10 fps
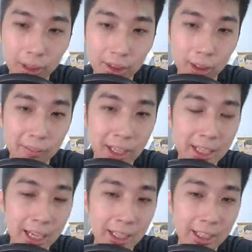The living and
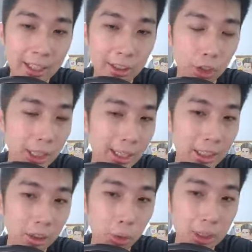dining here. Your
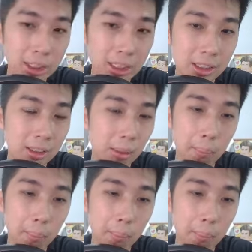dining notice is